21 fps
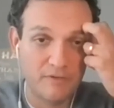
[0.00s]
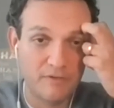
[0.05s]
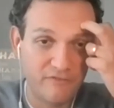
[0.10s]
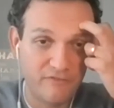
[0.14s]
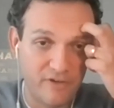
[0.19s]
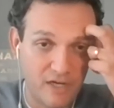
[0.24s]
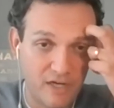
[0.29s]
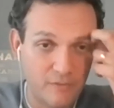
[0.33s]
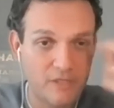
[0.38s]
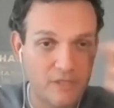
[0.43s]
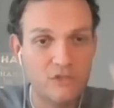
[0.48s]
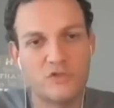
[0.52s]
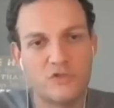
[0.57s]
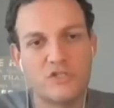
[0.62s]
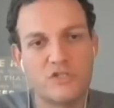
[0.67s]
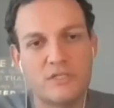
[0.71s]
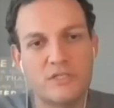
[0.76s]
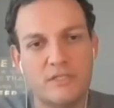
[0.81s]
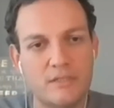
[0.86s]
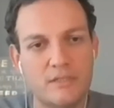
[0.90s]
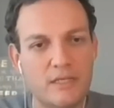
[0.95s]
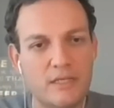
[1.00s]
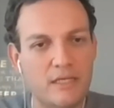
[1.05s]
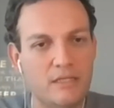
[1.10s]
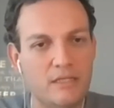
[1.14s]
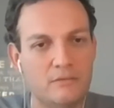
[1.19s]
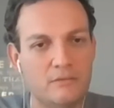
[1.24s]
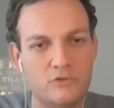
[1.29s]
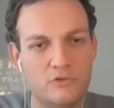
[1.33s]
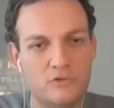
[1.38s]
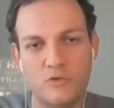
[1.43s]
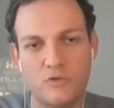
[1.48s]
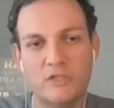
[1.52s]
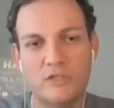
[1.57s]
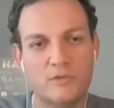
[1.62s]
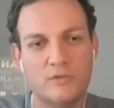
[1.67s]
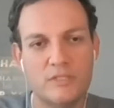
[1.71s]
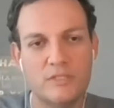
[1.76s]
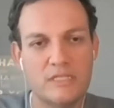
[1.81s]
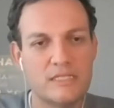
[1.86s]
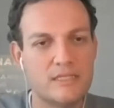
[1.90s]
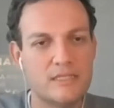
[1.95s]
very interested in trying to
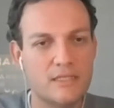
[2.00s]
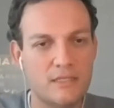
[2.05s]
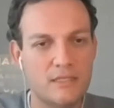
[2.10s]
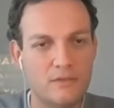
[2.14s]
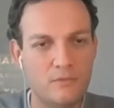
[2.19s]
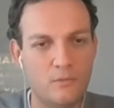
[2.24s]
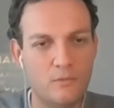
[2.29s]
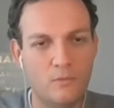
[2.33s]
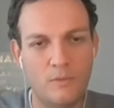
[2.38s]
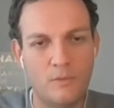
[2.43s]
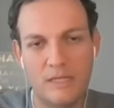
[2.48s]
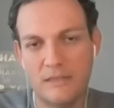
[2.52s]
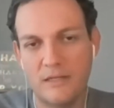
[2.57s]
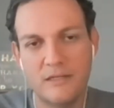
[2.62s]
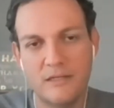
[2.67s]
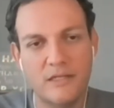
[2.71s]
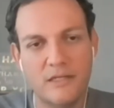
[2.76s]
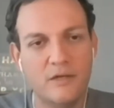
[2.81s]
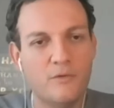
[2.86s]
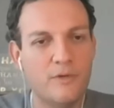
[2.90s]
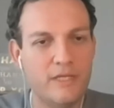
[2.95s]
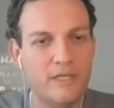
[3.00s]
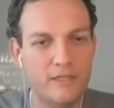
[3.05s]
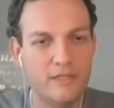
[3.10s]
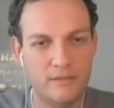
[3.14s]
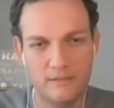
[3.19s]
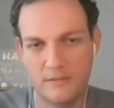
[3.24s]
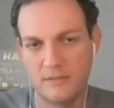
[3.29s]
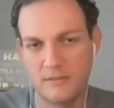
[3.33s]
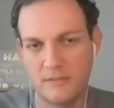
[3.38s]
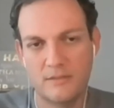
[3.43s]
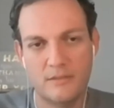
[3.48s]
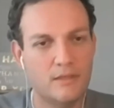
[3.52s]
understand what are the ingredients,